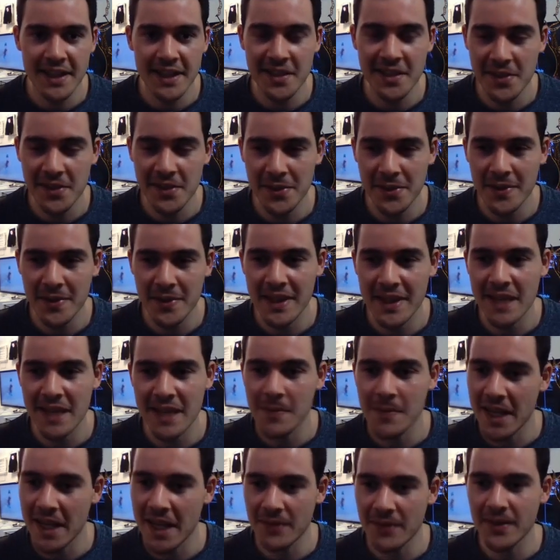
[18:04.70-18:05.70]
it into
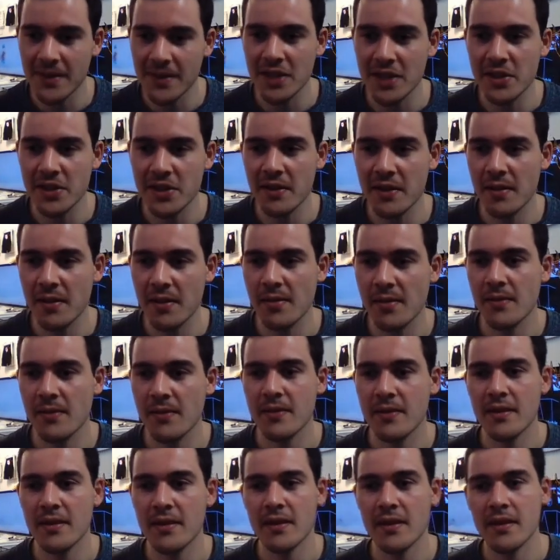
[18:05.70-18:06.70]
the main
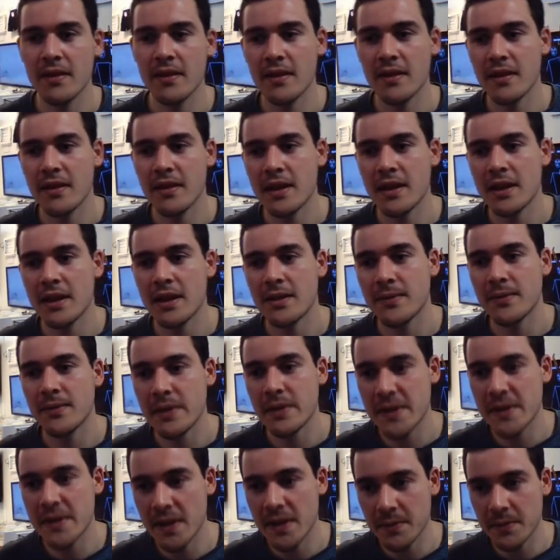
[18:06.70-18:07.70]
functions.
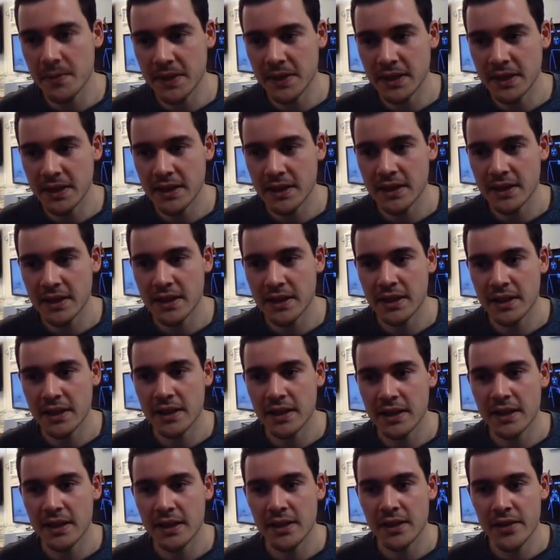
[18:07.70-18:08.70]
For example,
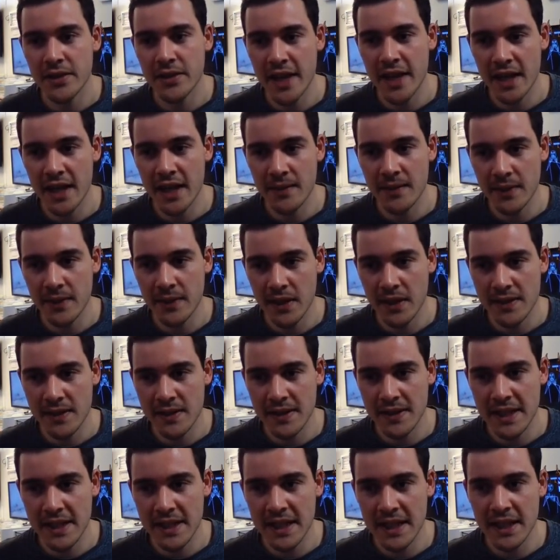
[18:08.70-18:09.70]
you add a
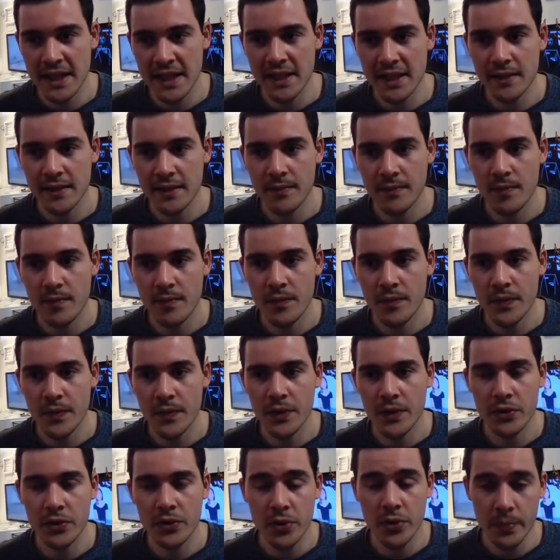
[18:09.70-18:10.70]
velocity here,
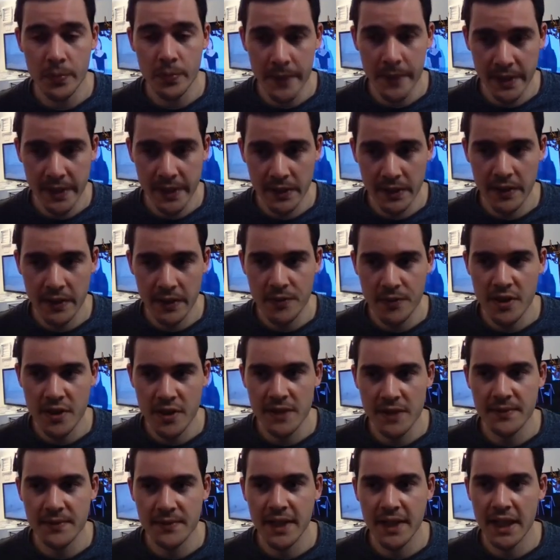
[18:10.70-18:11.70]
you build the
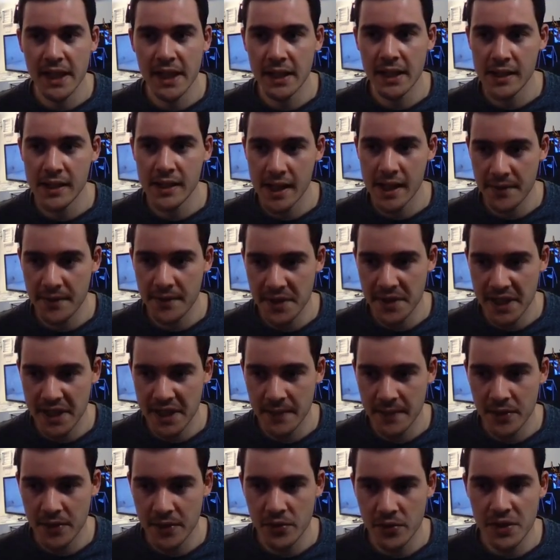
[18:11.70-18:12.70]
Rust file every
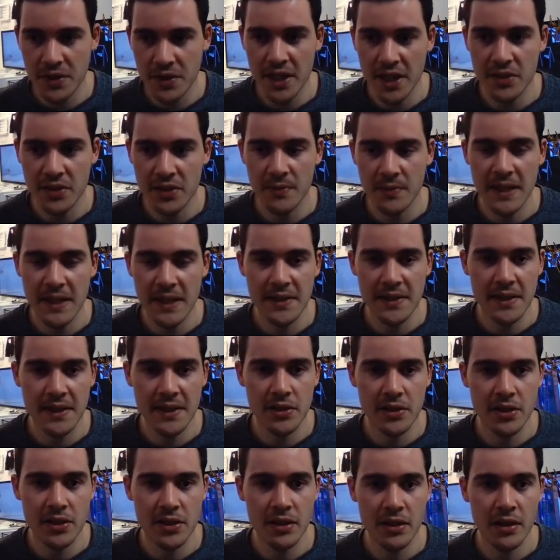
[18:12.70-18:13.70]
time that you change the
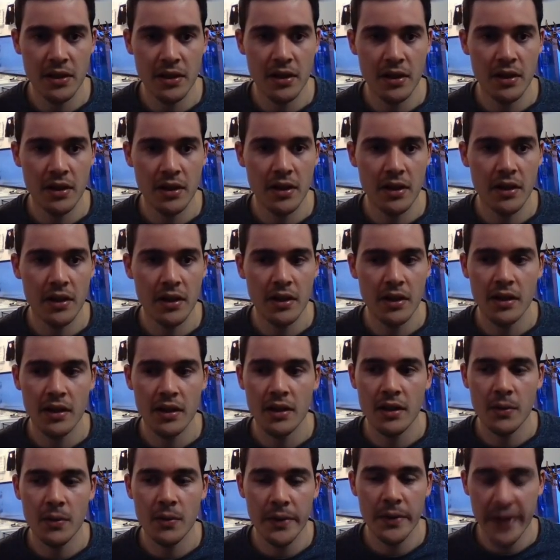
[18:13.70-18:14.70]
message
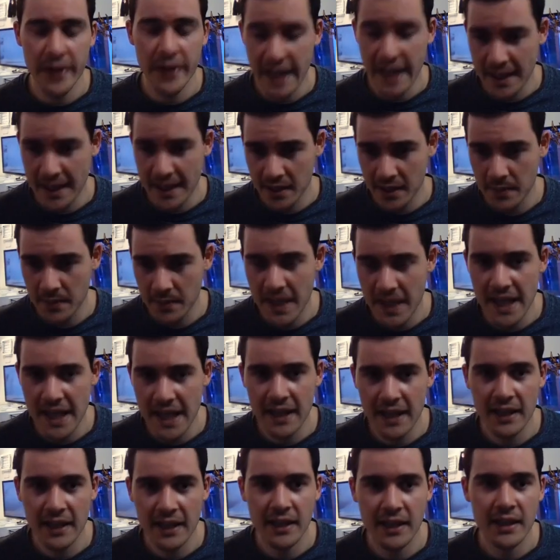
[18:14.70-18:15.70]
with a cat can
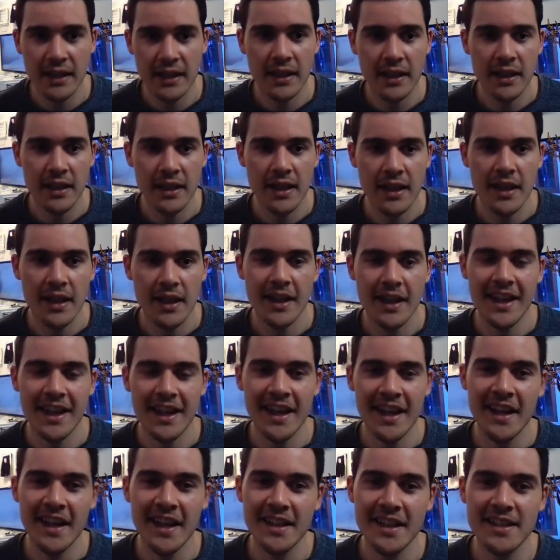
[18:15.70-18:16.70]
make,
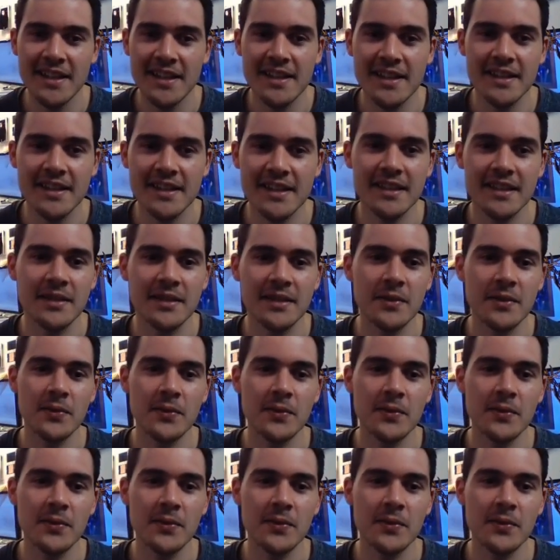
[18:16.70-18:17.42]
and